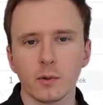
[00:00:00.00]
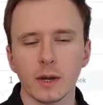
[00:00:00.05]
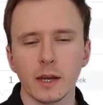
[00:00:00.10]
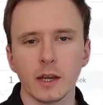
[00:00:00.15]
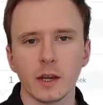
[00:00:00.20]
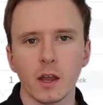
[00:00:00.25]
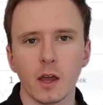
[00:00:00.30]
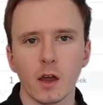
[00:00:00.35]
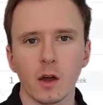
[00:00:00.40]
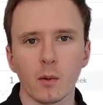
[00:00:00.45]

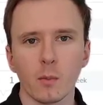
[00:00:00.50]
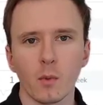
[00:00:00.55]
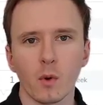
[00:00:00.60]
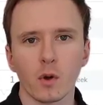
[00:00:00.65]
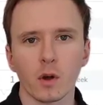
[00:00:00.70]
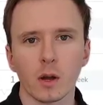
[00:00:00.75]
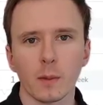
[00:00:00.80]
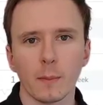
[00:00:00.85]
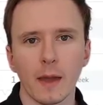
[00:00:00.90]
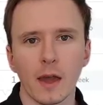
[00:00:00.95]
know
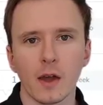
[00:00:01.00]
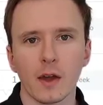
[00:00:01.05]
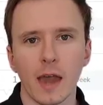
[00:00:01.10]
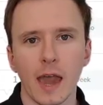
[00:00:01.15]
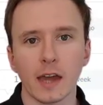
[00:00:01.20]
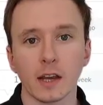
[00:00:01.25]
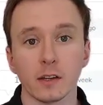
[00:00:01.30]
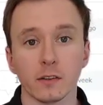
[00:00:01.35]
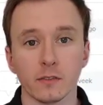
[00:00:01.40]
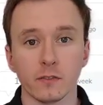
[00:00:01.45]
more about
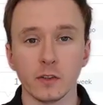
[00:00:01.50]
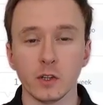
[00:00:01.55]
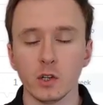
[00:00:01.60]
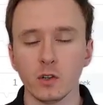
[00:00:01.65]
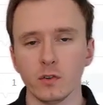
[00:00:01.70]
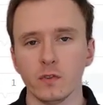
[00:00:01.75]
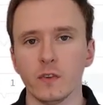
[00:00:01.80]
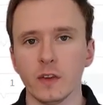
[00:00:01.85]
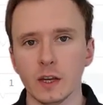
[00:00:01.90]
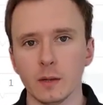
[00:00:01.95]
how to
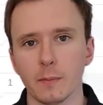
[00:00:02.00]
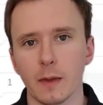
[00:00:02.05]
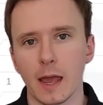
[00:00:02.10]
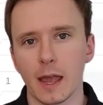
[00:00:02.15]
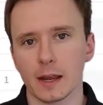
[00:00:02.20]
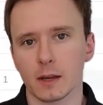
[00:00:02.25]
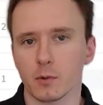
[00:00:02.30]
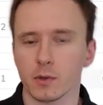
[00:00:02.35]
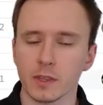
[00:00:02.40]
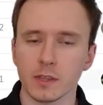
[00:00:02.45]
view
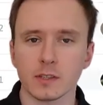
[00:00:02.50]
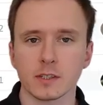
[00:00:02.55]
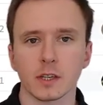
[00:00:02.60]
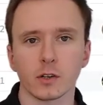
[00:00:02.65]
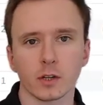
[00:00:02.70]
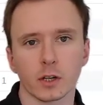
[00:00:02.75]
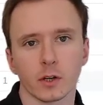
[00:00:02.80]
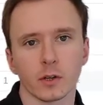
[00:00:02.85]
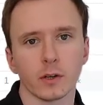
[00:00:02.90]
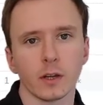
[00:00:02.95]
feedback within
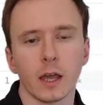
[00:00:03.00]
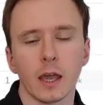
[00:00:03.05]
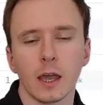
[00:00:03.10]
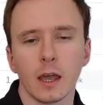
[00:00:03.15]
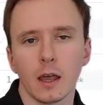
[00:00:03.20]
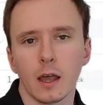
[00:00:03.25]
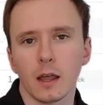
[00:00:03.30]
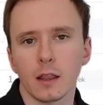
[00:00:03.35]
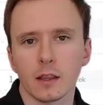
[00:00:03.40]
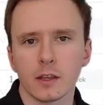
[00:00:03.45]
Centercode,
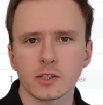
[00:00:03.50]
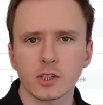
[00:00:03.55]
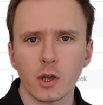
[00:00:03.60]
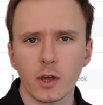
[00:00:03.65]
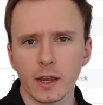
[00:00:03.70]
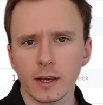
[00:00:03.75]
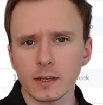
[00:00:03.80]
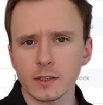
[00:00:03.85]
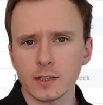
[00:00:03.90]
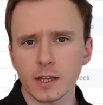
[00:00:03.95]
let's go
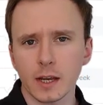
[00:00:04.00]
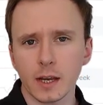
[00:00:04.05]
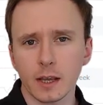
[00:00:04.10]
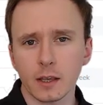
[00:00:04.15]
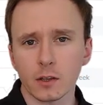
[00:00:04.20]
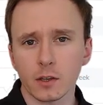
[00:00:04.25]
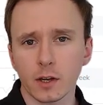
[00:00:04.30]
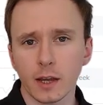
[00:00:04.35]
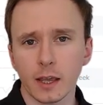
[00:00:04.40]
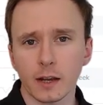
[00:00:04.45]
ahead and take
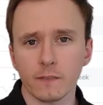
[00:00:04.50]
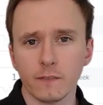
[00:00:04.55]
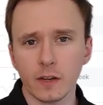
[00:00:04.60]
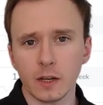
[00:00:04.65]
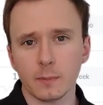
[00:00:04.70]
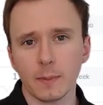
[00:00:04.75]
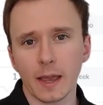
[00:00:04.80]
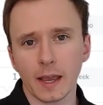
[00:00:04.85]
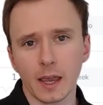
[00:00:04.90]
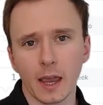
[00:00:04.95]
a look at a
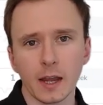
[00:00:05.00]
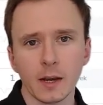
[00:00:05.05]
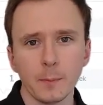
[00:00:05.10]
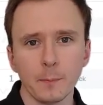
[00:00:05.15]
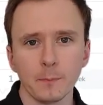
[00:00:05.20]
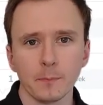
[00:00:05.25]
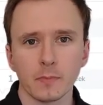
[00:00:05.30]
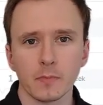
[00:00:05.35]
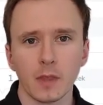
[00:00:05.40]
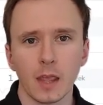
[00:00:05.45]
feedback
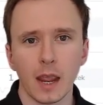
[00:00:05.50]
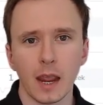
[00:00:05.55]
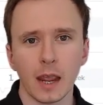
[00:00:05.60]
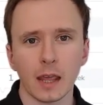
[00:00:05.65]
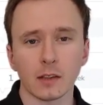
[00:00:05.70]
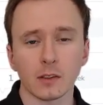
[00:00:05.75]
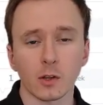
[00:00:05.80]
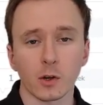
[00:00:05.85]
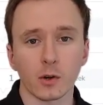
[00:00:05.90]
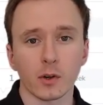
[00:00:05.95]
item
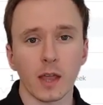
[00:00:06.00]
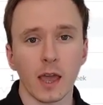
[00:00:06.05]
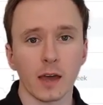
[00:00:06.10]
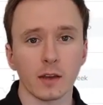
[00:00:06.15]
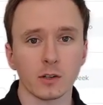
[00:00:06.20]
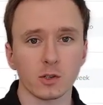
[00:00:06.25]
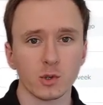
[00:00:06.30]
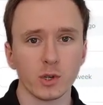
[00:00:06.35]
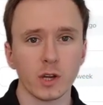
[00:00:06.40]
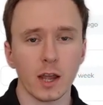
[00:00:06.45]
and learn how
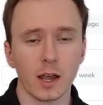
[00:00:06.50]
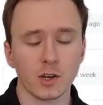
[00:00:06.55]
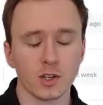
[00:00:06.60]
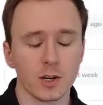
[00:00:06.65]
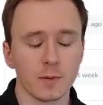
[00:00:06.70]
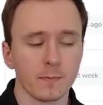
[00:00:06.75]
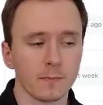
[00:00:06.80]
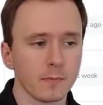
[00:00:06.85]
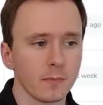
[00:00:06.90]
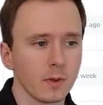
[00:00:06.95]
to triage
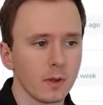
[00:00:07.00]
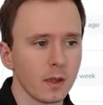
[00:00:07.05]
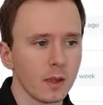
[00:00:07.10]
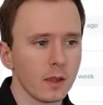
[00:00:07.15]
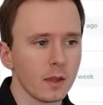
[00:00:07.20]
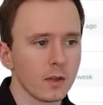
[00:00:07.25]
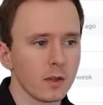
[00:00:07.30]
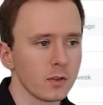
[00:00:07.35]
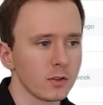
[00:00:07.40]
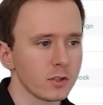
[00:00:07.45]
it.
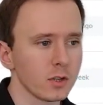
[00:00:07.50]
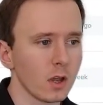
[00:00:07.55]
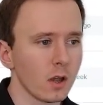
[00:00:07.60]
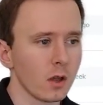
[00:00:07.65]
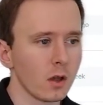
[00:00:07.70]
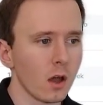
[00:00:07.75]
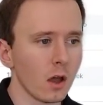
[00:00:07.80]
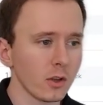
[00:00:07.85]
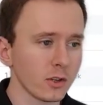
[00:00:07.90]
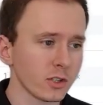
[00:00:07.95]

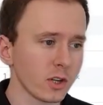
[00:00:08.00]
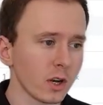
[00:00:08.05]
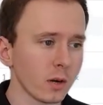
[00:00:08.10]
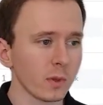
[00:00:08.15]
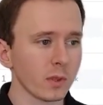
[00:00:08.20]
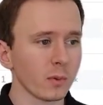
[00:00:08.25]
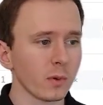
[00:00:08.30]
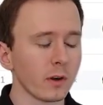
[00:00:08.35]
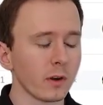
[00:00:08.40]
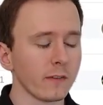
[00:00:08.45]
So I'll start
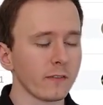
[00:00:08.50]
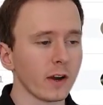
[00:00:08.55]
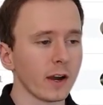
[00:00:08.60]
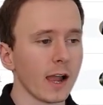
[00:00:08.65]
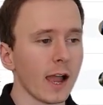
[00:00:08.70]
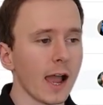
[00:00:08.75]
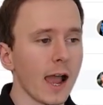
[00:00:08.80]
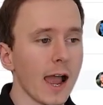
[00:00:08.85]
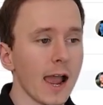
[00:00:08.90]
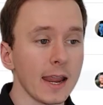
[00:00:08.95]
with one of our
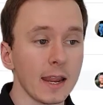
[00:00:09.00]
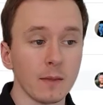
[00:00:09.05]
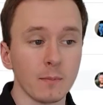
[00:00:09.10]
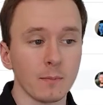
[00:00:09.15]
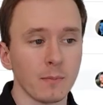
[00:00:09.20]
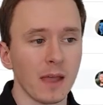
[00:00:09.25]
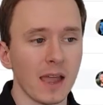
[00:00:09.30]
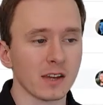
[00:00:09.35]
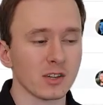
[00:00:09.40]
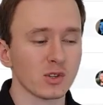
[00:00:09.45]
high
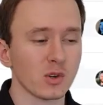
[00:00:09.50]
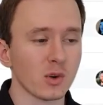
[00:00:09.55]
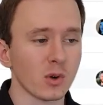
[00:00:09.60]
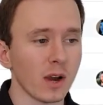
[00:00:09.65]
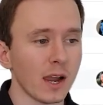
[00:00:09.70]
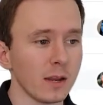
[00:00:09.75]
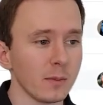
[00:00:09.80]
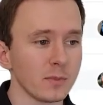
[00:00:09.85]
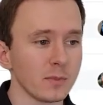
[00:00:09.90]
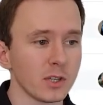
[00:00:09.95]
impact score
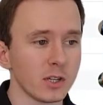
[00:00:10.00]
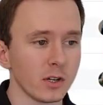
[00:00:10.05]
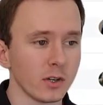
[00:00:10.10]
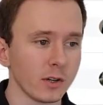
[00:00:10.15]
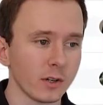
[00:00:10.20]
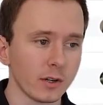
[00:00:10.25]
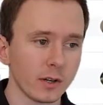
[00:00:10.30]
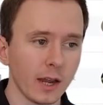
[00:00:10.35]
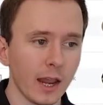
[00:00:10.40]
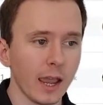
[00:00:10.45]
items
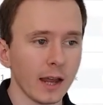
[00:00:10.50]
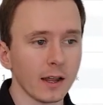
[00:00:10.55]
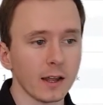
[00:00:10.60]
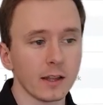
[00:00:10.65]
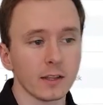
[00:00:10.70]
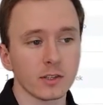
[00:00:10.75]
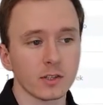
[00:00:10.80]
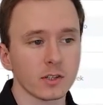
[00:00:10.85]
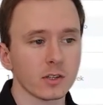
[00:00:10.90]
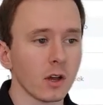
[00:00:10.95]
here, cannot
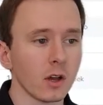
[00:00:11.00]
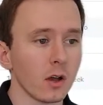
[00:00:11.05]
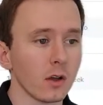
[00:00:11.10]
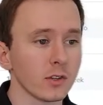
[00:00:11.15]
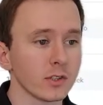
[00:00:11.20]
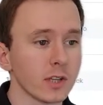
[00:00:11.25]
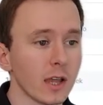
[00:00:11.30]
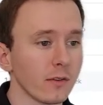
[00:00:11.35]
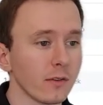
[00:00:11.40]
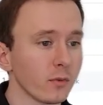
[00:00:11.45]
install
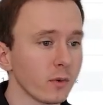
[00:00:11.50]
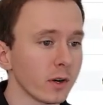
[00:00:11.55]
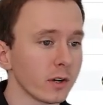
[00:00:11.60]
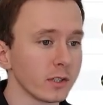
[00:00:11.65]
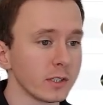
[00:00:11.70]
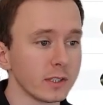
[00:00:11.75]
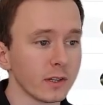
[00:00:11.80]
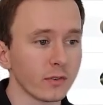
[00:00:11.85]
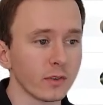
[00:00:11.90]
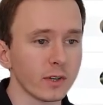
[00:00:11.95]
software
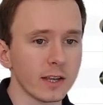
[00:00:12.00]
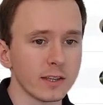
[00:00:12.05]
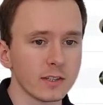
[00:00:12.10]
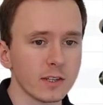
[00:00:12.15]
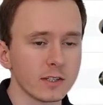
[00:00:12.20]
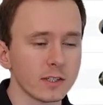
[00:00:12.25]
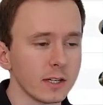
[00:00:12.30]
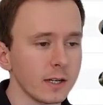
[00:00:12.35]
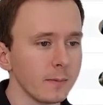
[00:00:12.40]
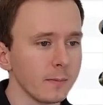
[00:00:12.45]
to different
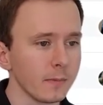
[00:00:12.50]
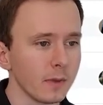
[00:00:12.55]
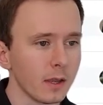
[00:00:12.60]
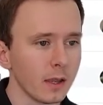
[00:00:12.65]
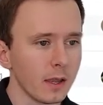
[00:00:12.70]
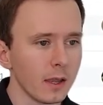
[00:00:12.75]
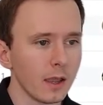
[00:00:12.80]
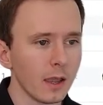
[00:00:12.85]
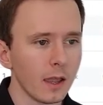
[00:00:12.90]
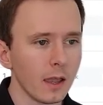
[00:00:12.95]
SSD.
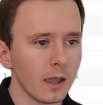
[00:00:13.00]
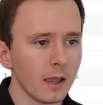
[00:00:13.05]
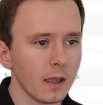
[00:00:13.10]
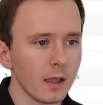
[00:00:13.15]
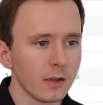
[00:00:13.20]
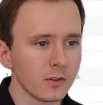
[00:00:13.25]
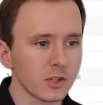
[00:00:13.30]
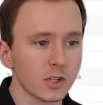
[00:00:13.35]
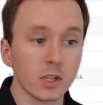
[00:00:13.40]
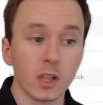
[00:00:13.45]

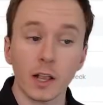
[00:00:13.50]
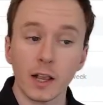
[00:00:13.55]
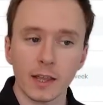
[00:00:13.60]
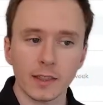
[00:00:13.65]
Just click on the